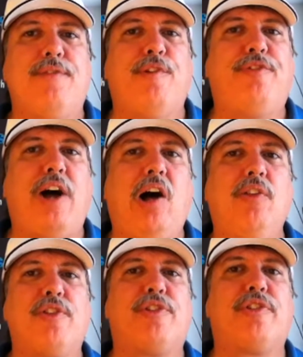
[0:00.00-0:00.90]
If you
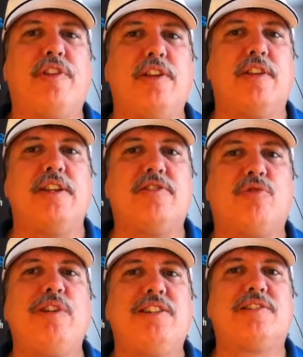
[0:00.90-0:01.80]
follow these
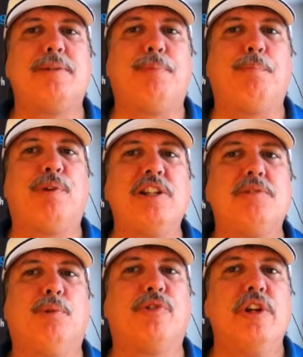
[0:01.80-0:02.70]
3 simple
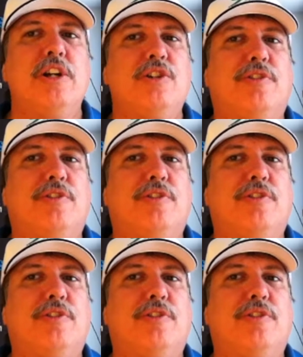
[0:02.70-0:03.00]
principles,